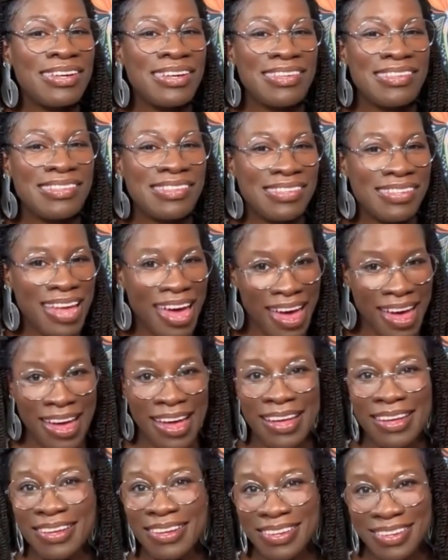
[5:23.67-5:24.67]

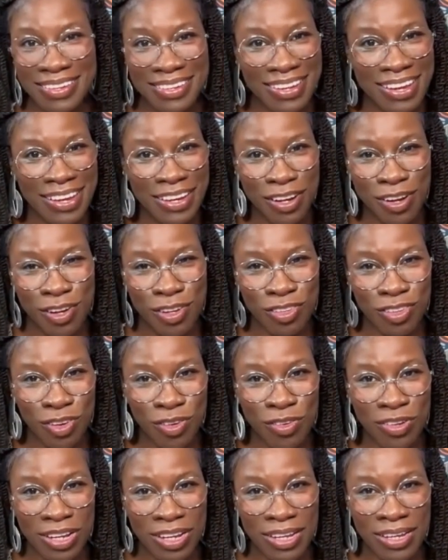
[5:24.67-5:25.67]
snag in her
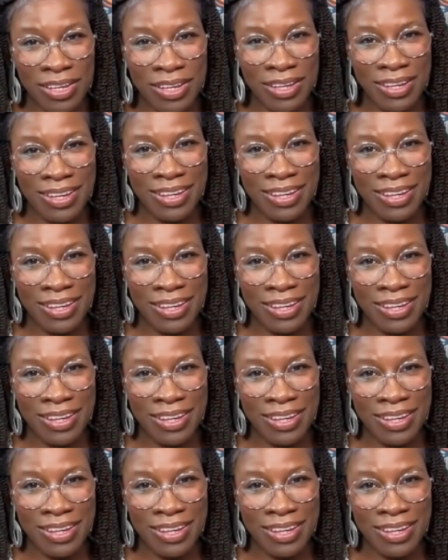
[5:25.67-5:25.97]
journey.